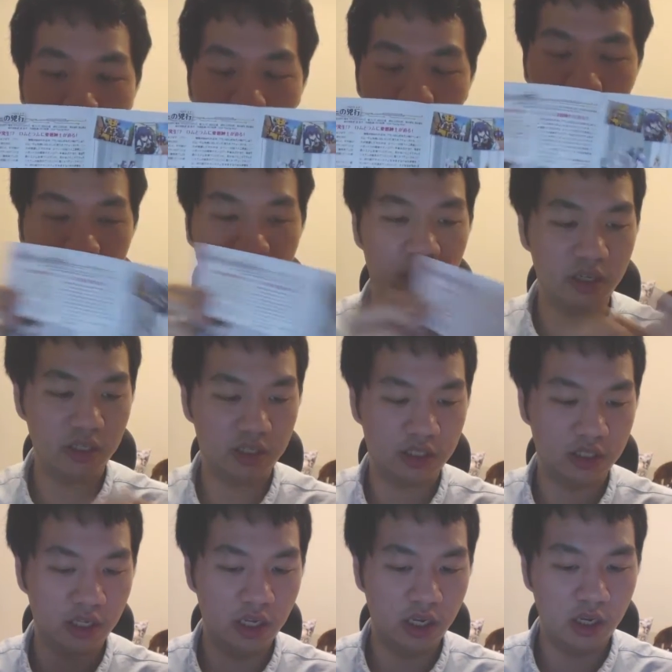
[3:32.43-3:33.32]
1
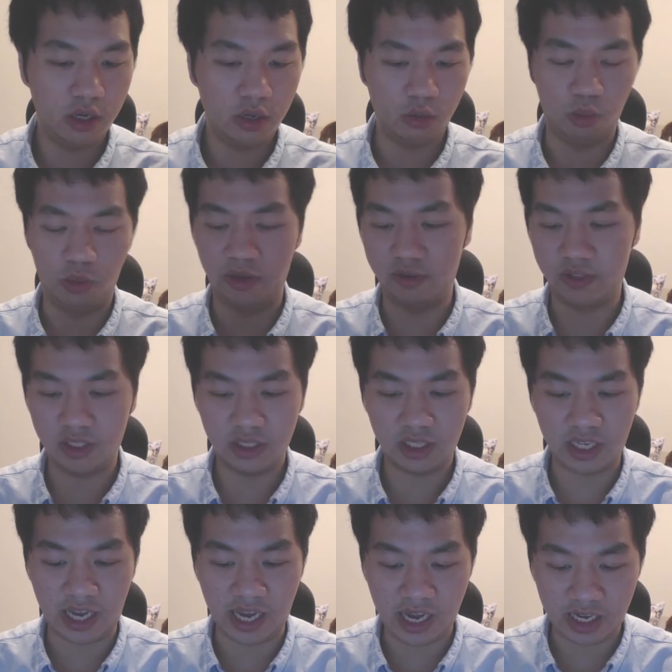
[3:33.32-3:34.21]
box, with
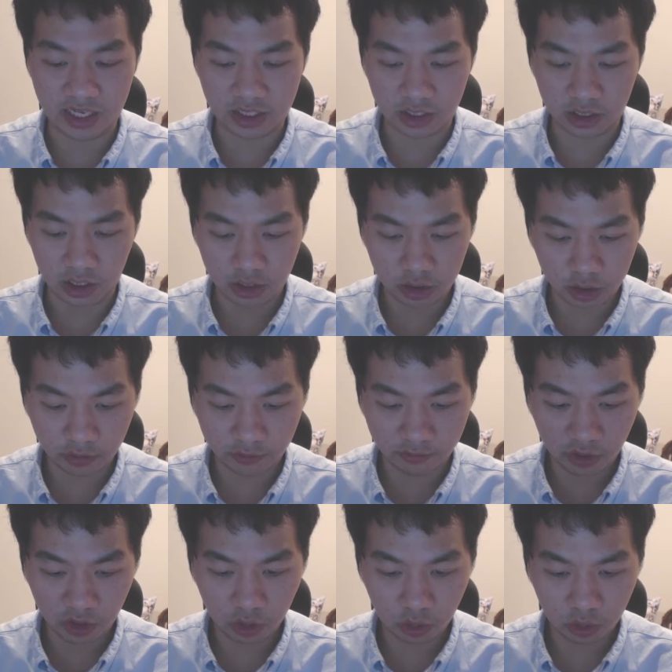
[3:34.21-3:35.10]
cast
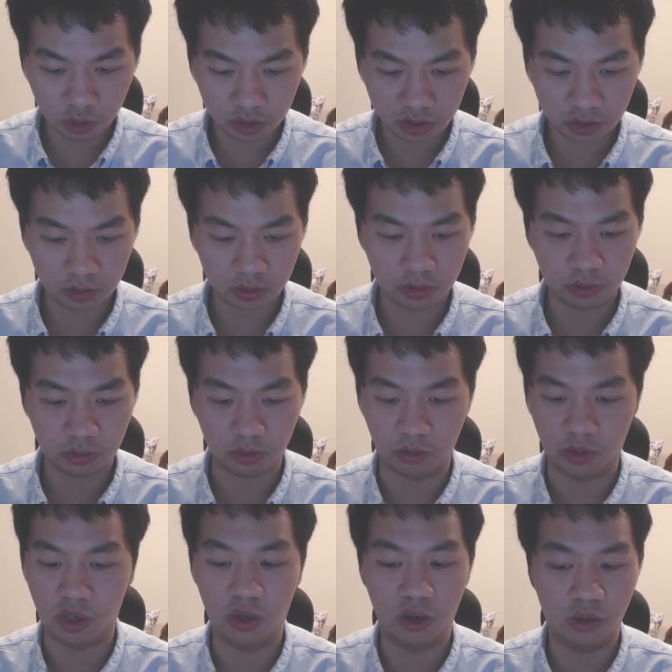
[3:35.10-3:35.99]
interviews,
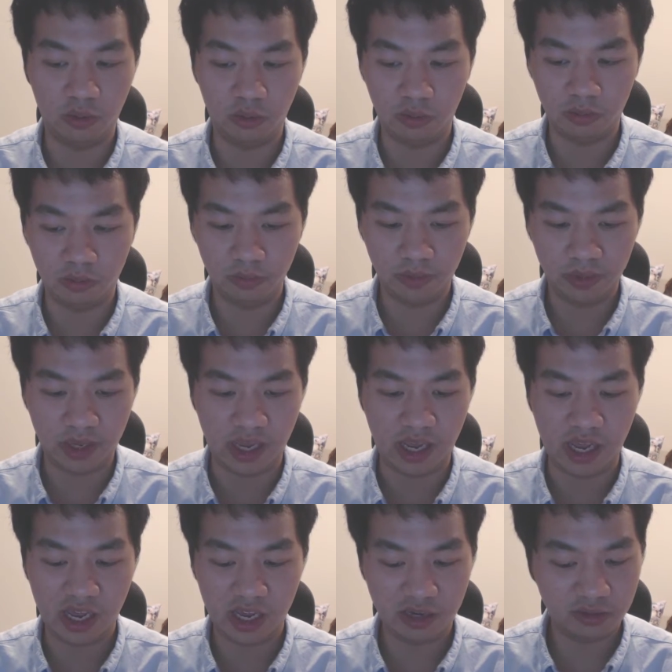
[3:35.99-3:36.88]

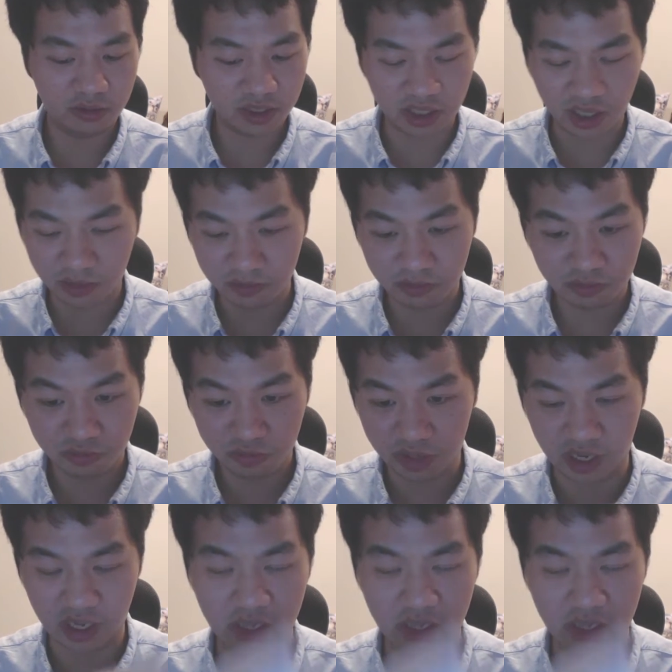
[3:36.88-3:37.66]
and some